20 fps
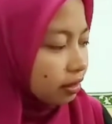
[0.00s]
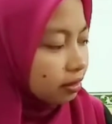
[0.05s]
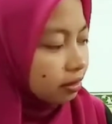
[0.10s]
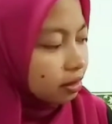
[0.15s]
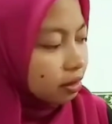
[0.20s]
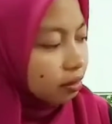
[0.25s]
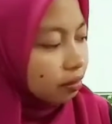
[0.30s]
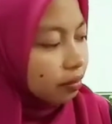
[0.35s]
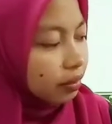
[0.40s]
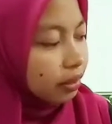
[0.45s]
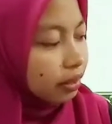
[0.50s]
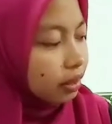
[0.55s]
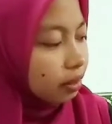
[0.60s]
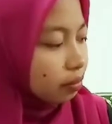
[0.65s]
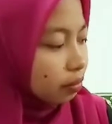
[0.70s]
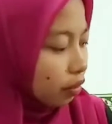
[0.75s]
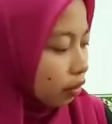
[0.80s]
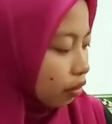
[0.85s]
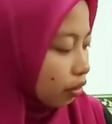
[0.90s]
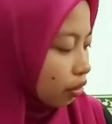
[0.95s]
and
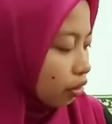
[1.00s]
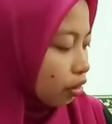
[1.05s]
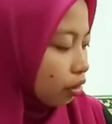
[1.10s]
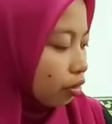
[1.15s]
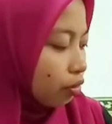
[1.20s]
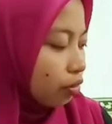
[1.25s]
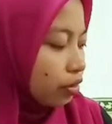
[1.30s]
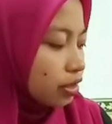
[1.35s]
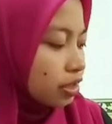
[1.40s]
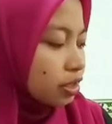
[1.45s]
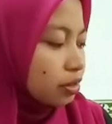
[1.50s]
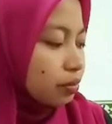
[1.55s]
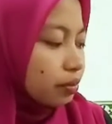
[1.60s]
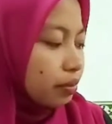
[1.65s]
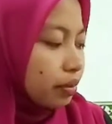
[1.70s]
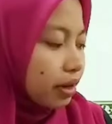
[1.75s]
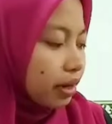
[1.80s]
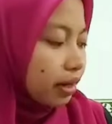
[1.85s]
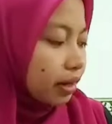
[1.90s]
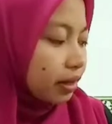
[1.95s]
many more, which
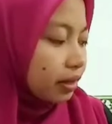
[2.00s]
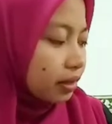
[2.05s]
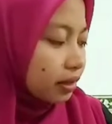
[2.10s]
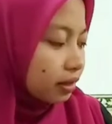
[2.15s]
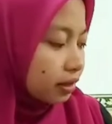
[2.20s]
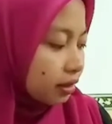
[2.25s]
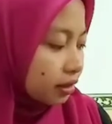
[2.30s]
makes